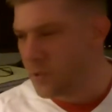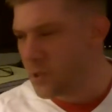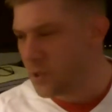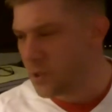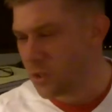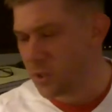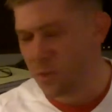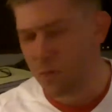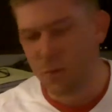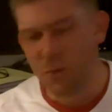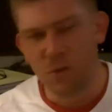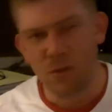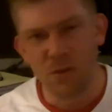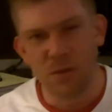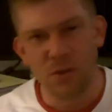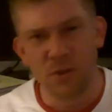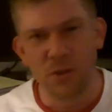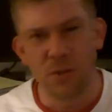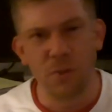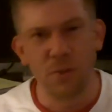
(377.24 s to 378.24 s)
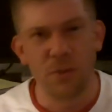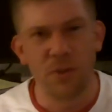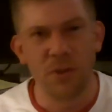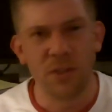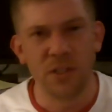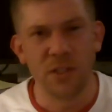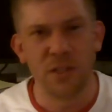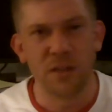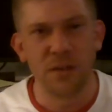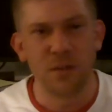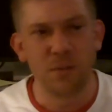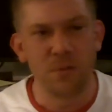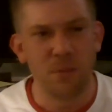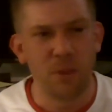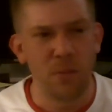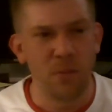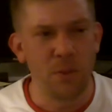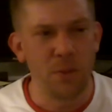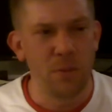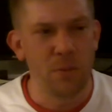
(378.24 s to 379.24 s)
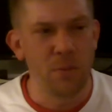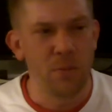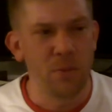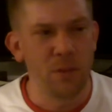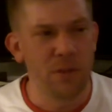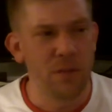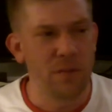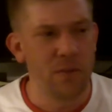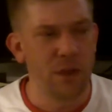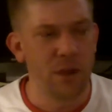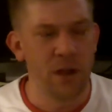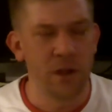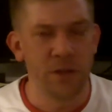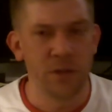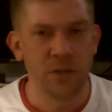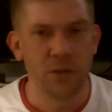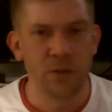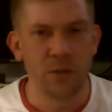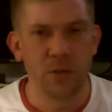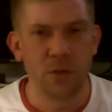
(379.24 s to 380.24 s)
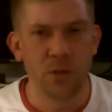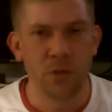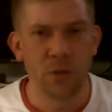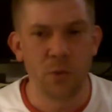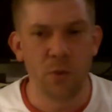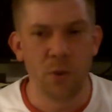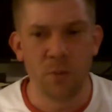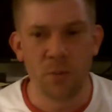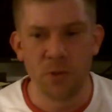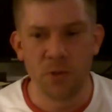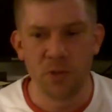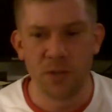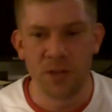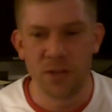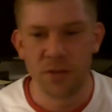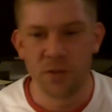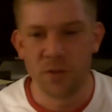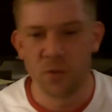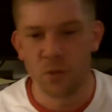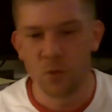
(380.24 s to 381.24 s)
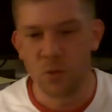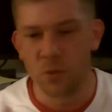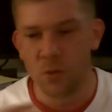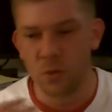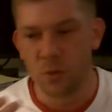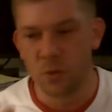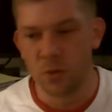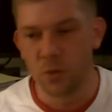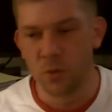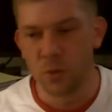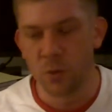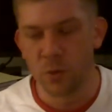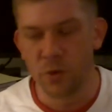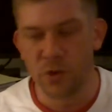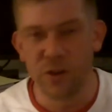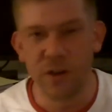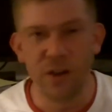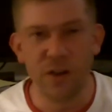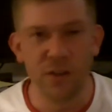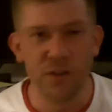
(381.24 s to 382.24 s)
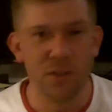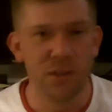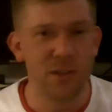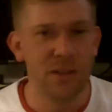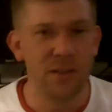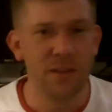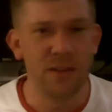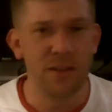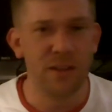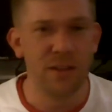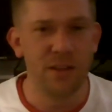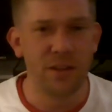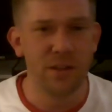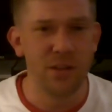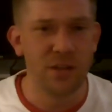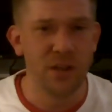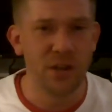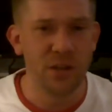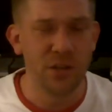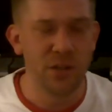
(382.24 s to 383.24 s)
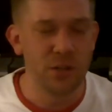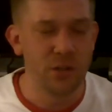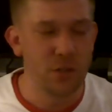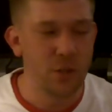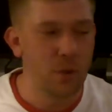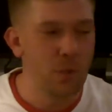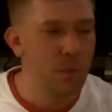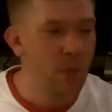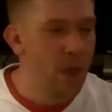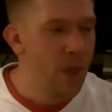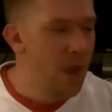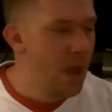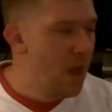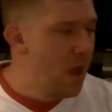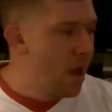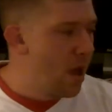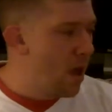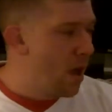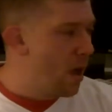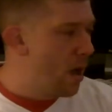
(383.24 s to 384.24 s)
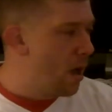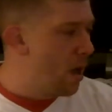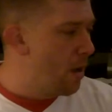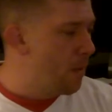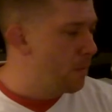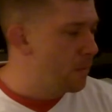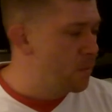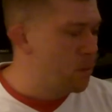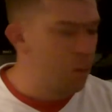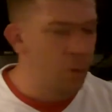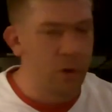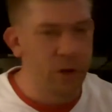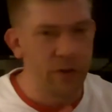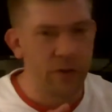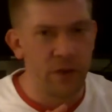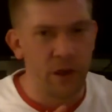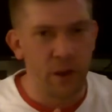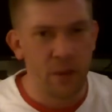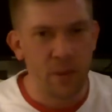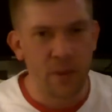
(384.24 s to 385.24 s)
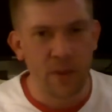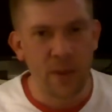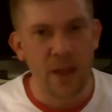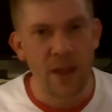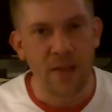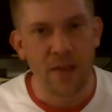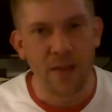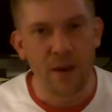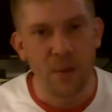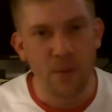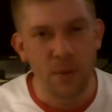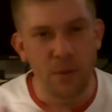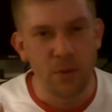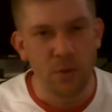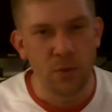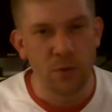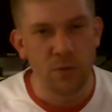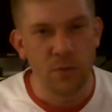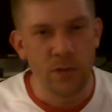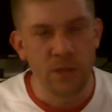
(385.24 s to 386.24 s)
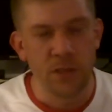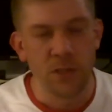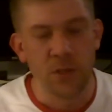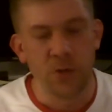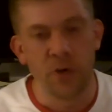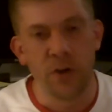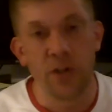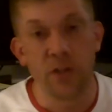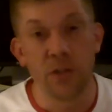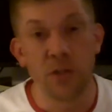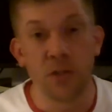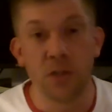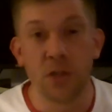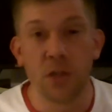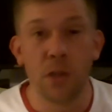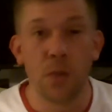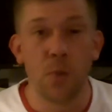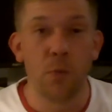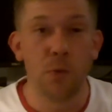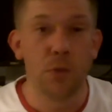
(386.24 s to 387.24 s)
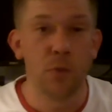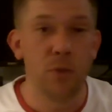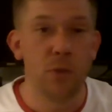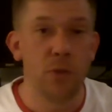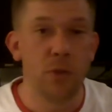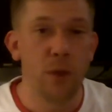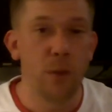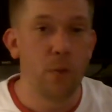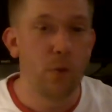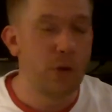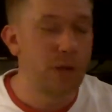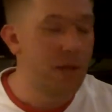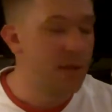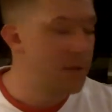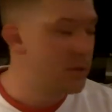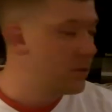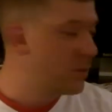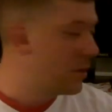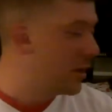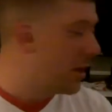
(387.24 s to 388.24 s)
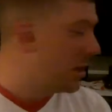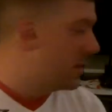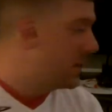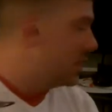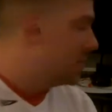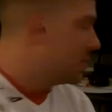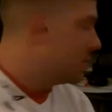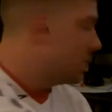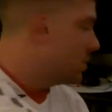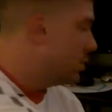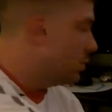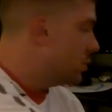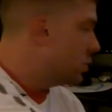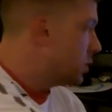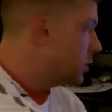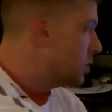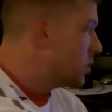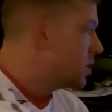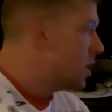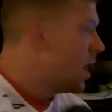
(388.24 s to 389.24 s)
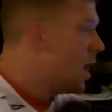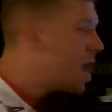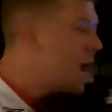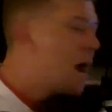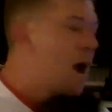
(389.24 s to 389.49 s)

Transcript: Just some of the things that people believe the Constitution represents or does that it doesn't actually do. So we're going to talk about that, and that'll be sort of an easy transition. Then once we do that, we'll get into kind of the institutions.